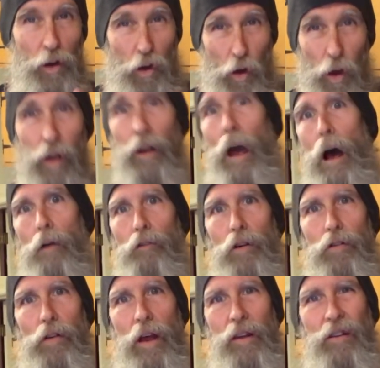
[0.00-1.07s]
good
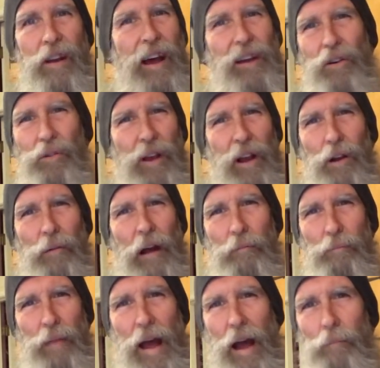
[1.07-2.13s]
conversation. I don't care
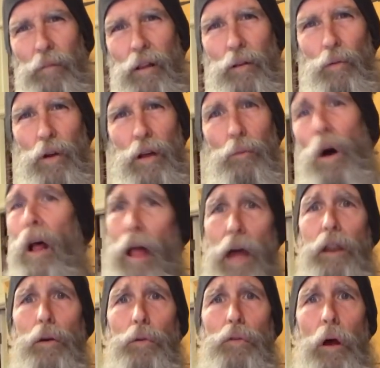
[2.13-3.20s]
about babbling with, well,
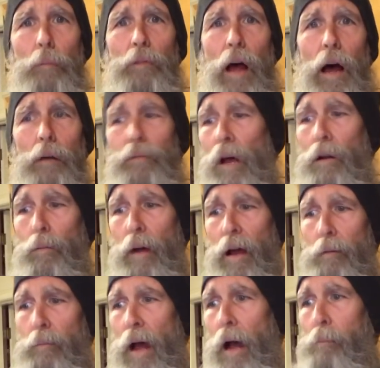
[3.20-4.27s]
I do sometimes. I don't
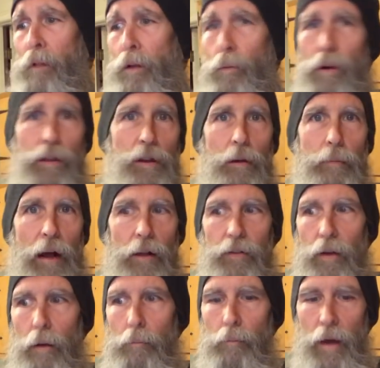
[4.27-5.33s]
mind babbling with you about
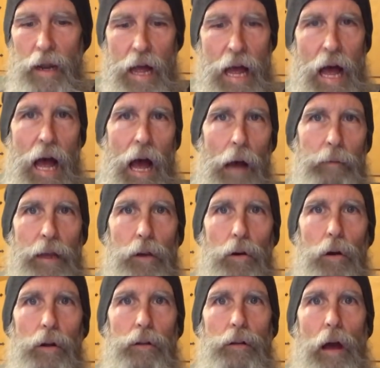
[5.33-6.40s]
something, but I mean,
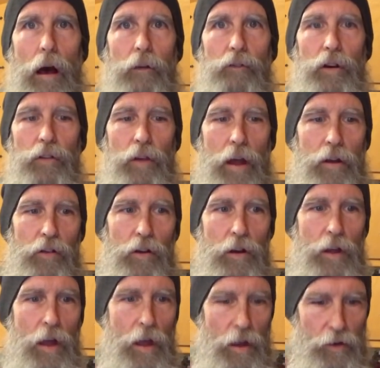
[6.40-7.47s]
good
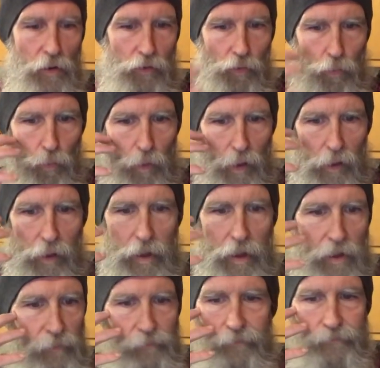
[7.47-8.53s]
conversation just
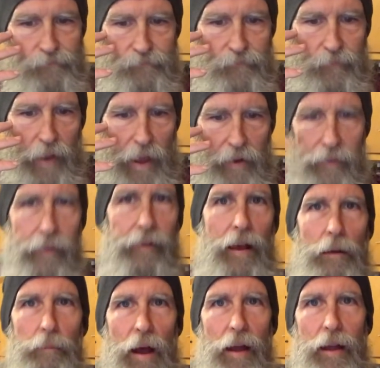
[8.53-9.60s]
really kind of
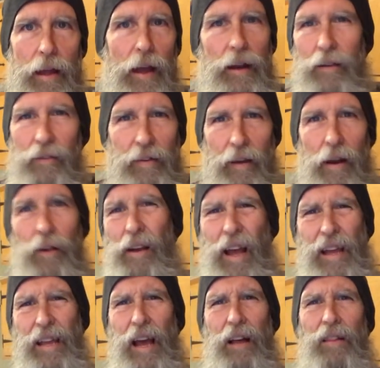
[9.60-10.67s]
set my head and said,
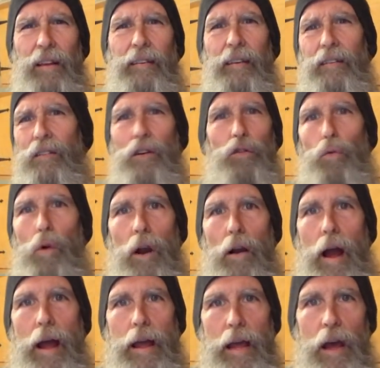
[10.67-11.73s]
okay, yeah, this is just
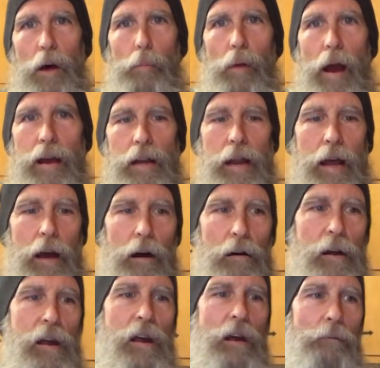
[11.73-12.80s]
where I am right
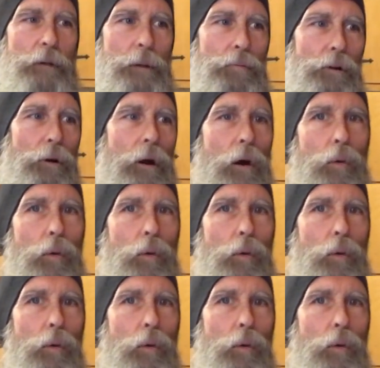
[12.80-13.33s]
now. People are